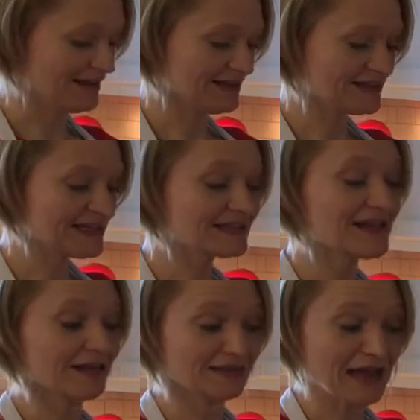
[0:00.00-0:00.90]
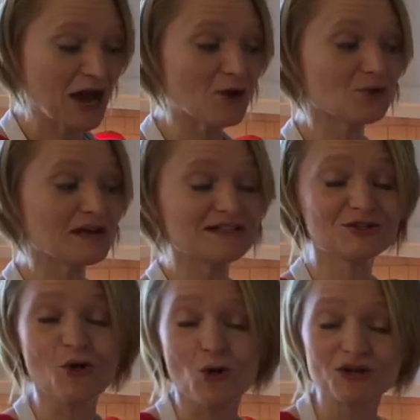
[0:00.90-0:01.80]
This is Lowry's
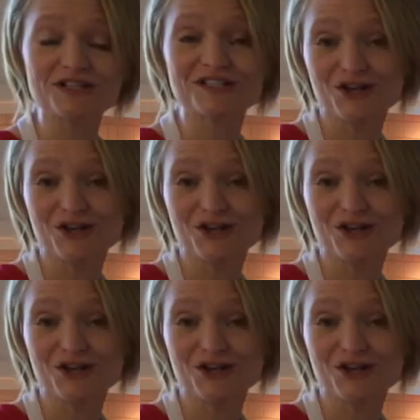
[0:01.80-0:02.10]
coarse